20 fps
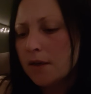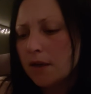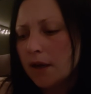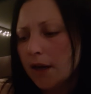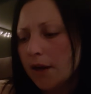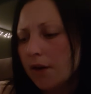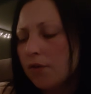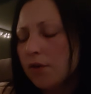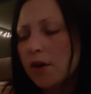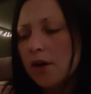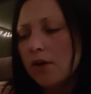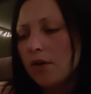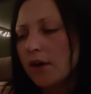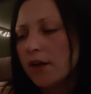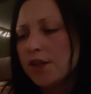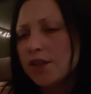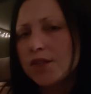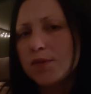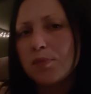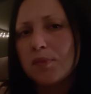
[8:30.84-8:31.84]
I don't know. I
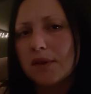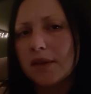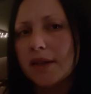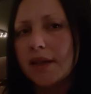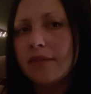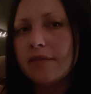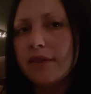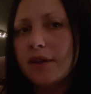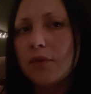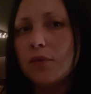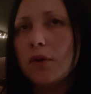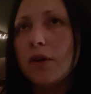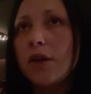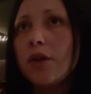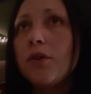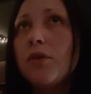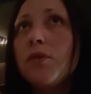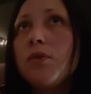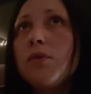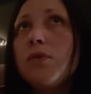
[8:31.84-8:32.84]
just believe that when
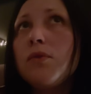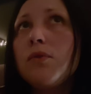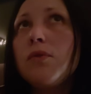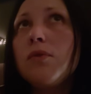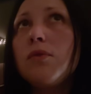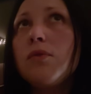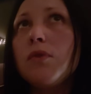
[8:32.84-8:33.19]
you,